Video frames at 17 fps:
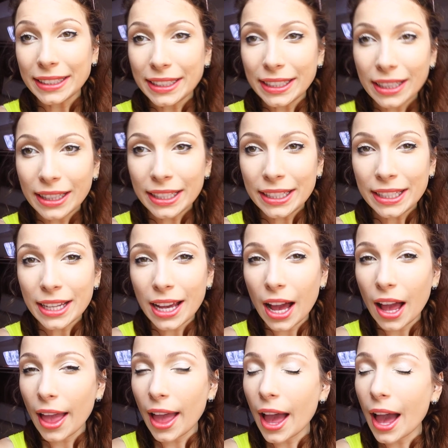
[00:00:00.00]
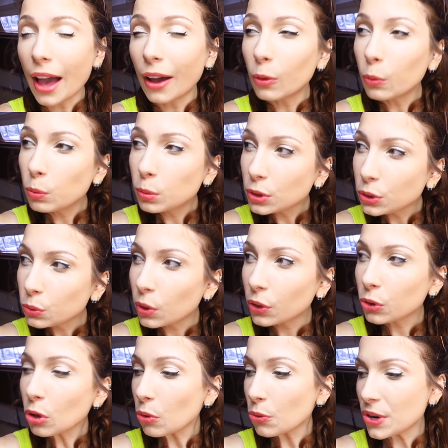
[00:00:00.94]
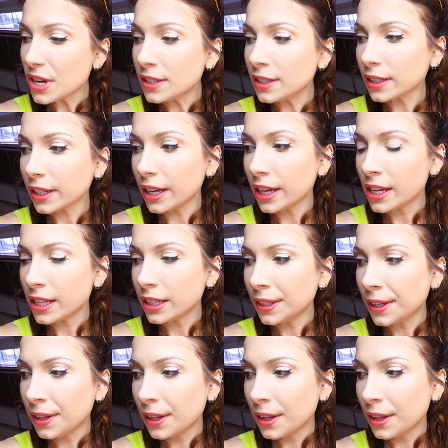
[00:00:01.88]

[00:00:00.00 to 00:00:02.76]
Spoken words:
Ideally, I would want to risk it,